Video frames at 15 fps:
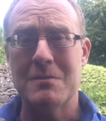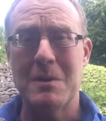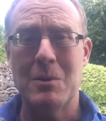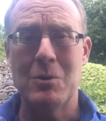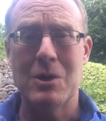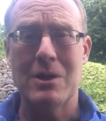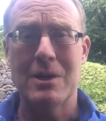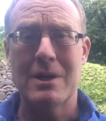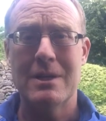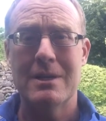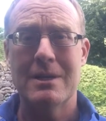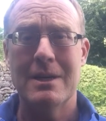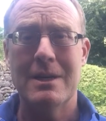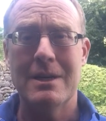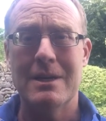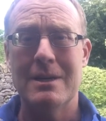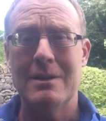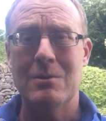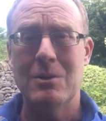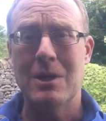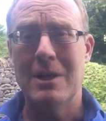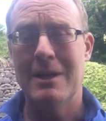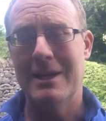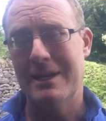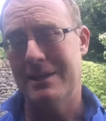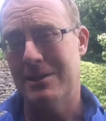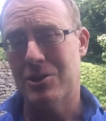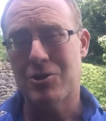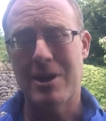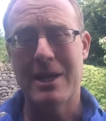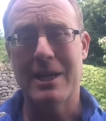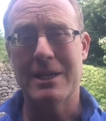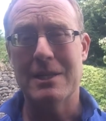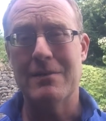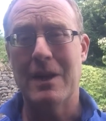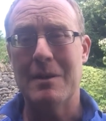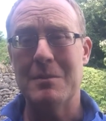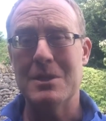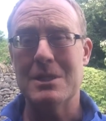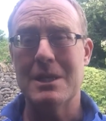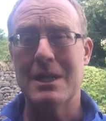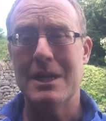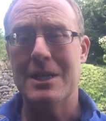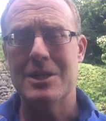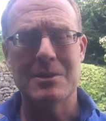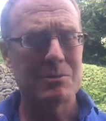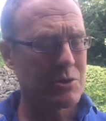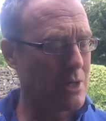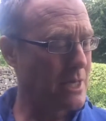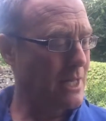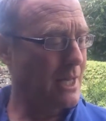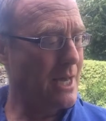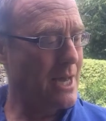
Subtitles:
of my work in training and development and leadership training,